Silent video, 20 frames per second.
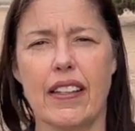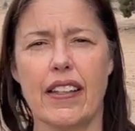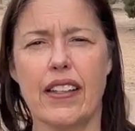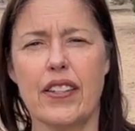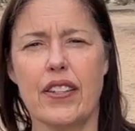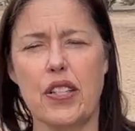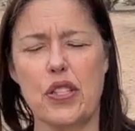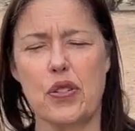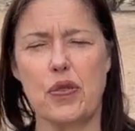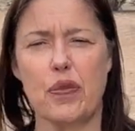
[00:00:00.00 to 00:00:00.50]

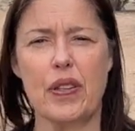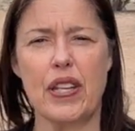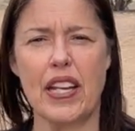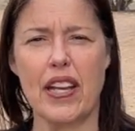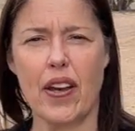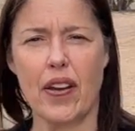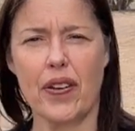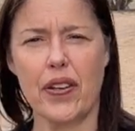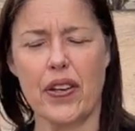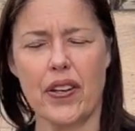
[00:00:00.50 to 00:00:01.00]
In this
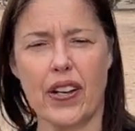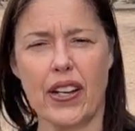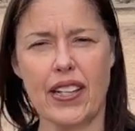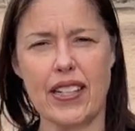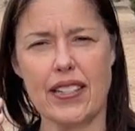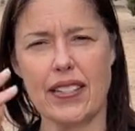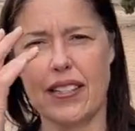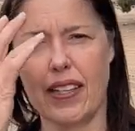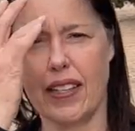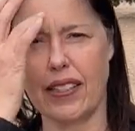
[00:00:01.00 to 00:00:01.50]
video, you're
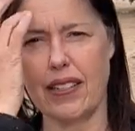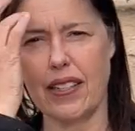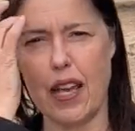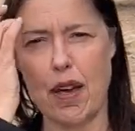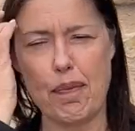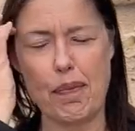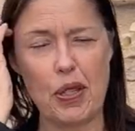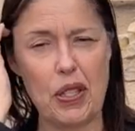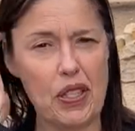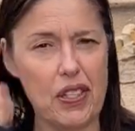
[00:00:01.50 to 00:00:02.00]
going to see
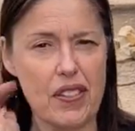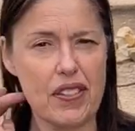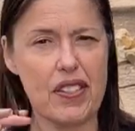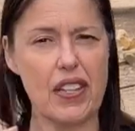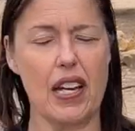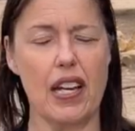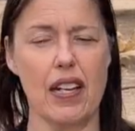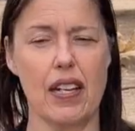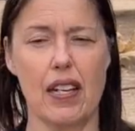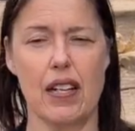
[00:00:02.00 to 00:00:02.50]
examples
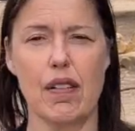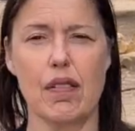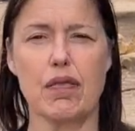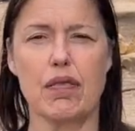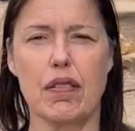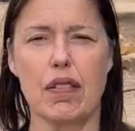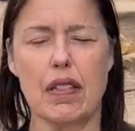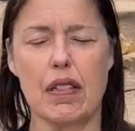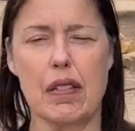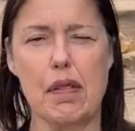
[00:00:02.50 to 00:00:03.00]
of